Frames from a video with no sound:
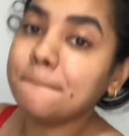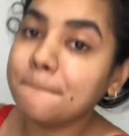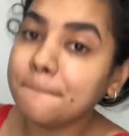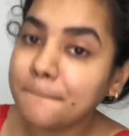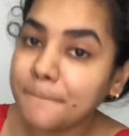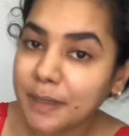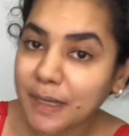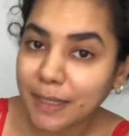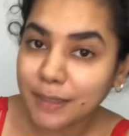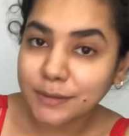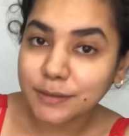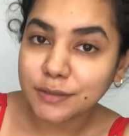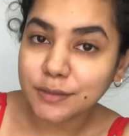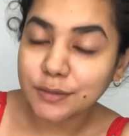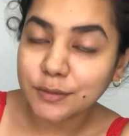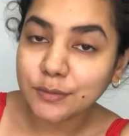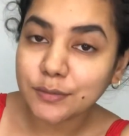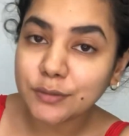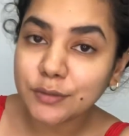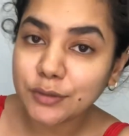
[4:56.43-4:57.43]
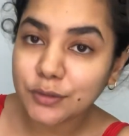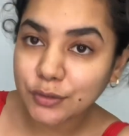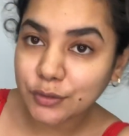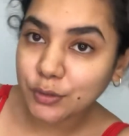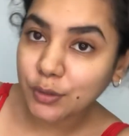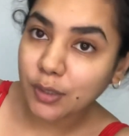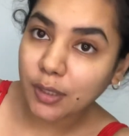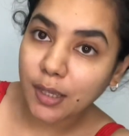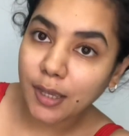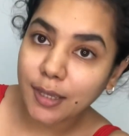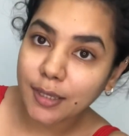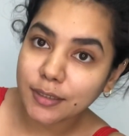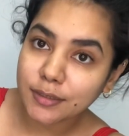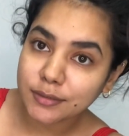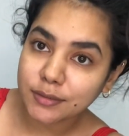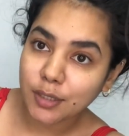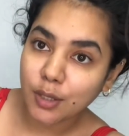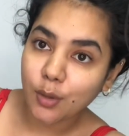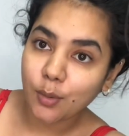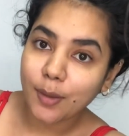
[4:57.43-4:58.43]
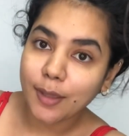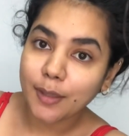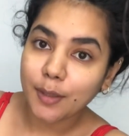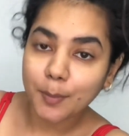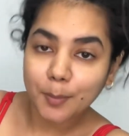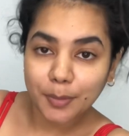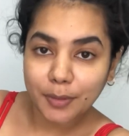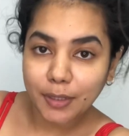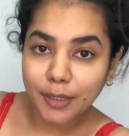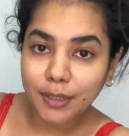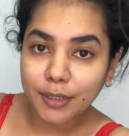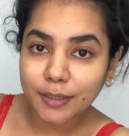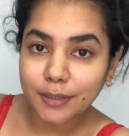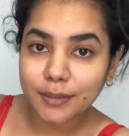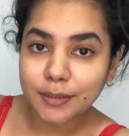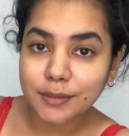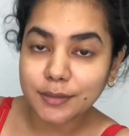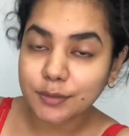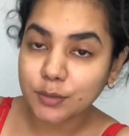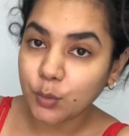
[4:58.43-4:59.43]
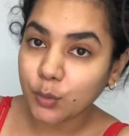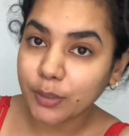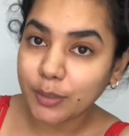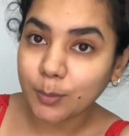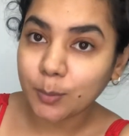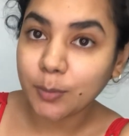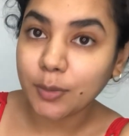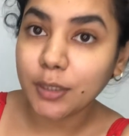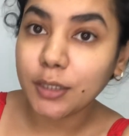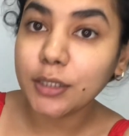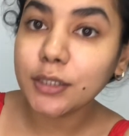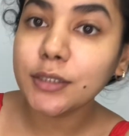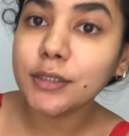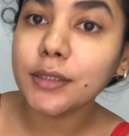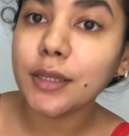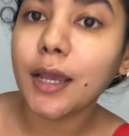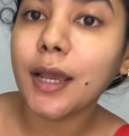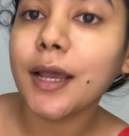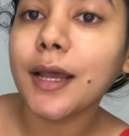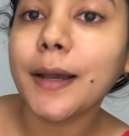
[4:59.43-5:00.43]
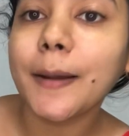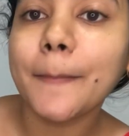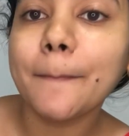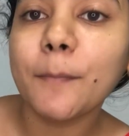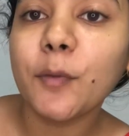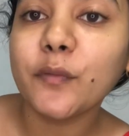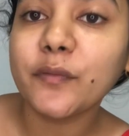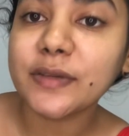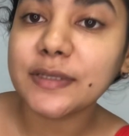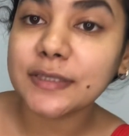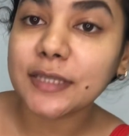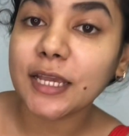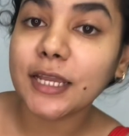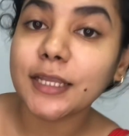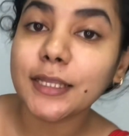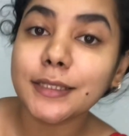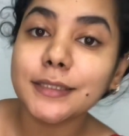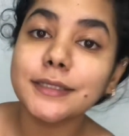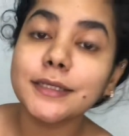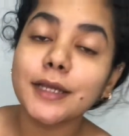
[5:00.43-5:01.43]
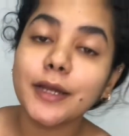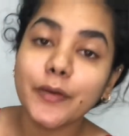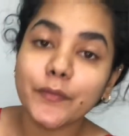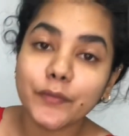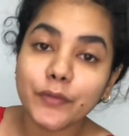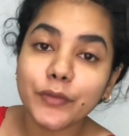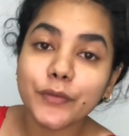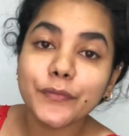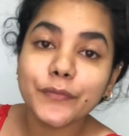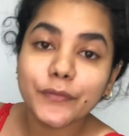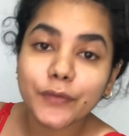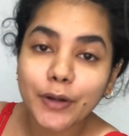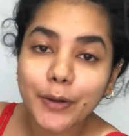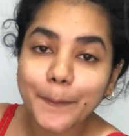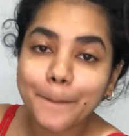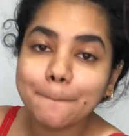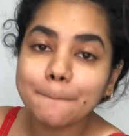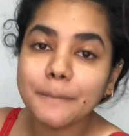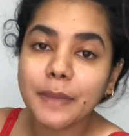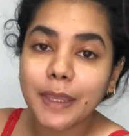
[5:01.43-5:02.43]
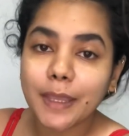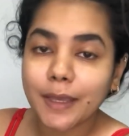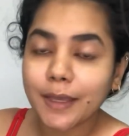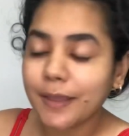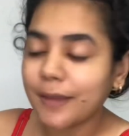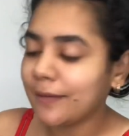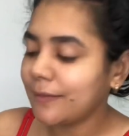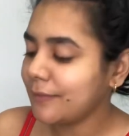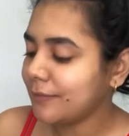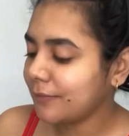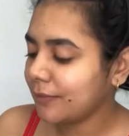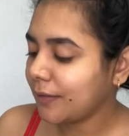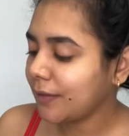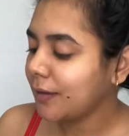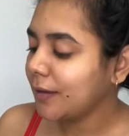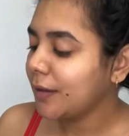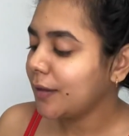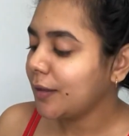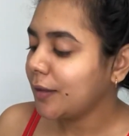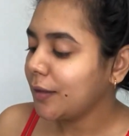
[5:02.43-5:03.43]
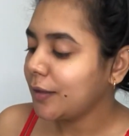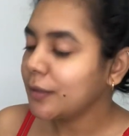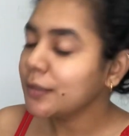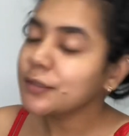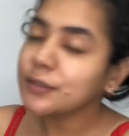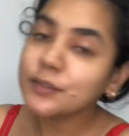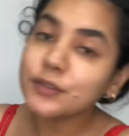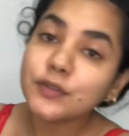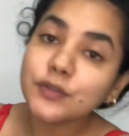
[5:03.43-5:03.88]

bath suit to show you guys how I apply this ointment. Obviously I need to cover the front because it's